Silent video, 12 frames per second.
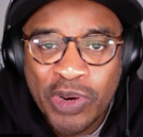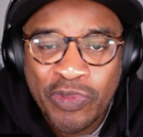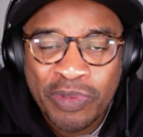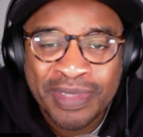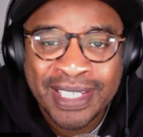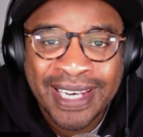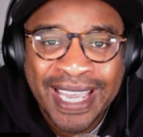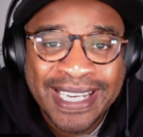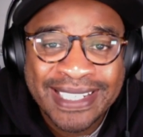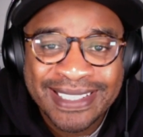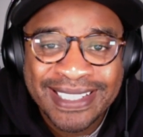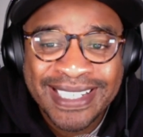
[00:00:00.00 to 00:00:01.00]
from the
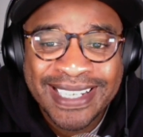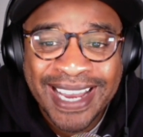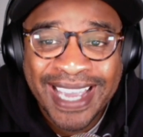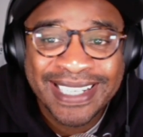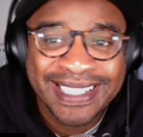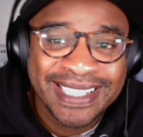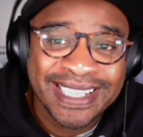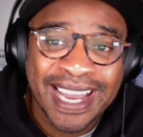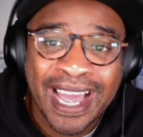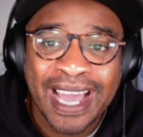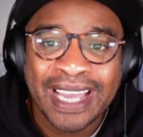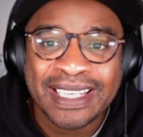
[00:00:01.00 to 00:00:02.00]

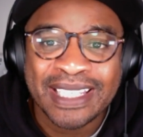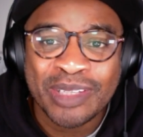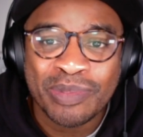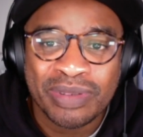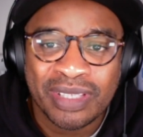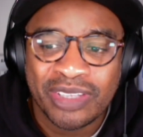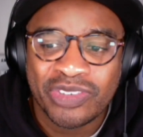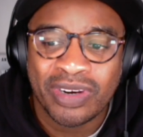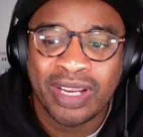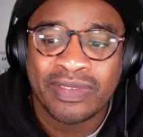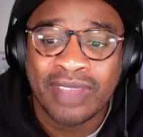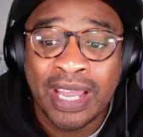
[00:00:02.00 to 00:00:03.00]
1999 NBA
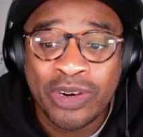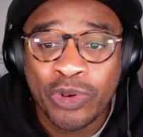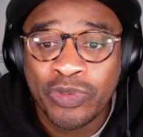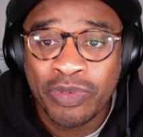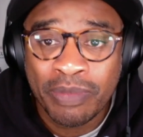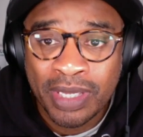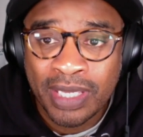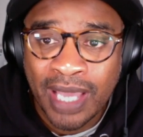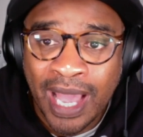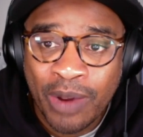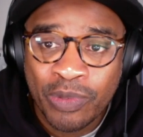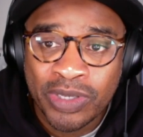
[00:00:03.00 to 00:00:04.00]
draft? I know for me,
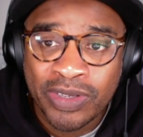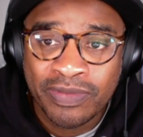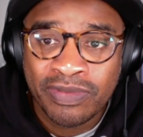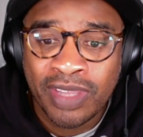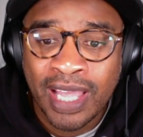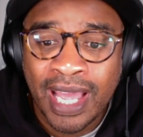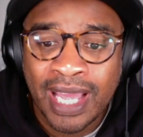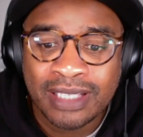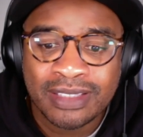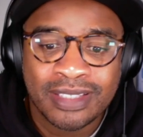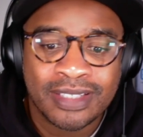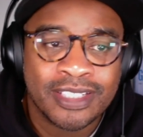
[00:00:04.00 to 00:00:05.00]
I would have
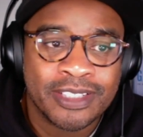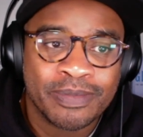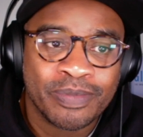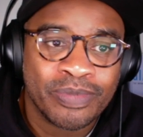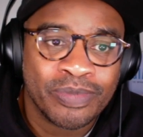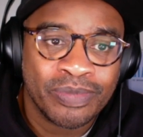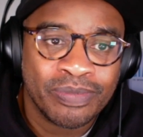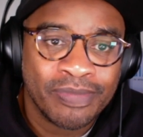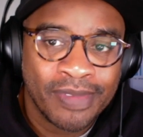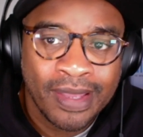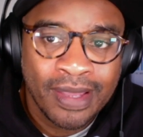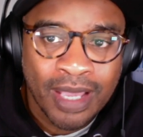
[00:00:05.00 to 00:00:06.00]
not
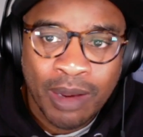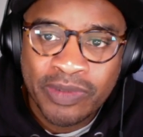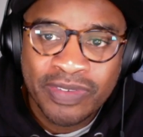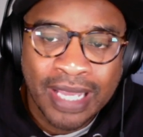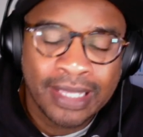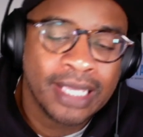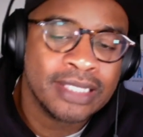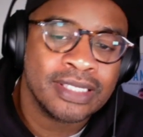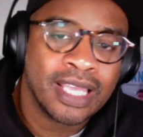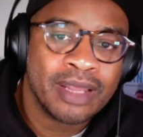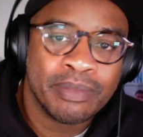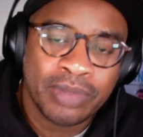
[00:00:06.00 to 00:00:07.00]
guessed
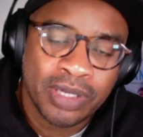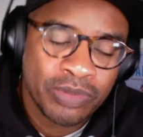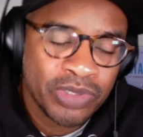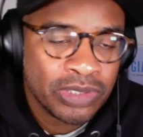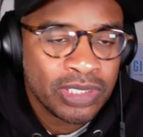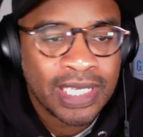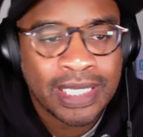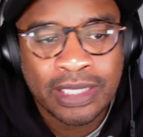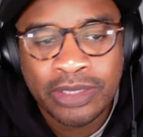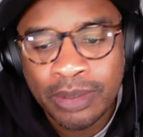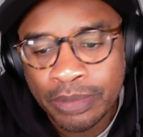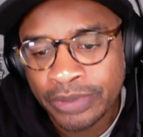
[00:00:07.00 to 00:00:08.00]
that. But when you look at the
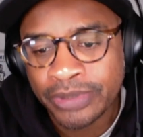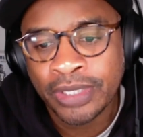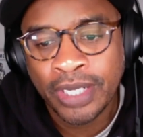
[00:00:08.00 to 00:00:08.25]
numbers,